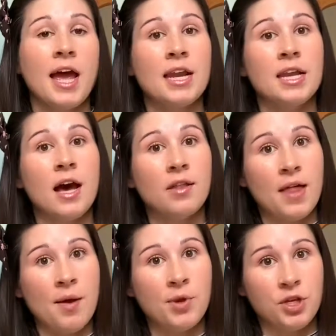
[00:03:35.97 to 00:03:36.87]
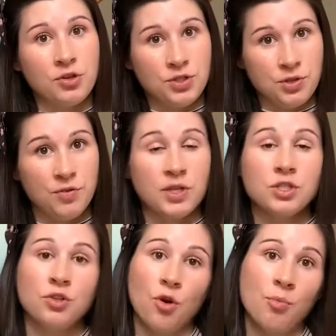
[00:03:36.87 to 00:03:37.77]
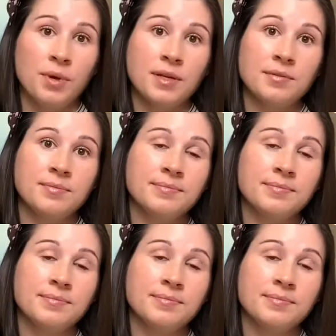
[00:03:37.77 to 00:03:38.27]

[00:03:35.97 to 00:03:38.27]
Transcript: and allowing your cervix to open. To be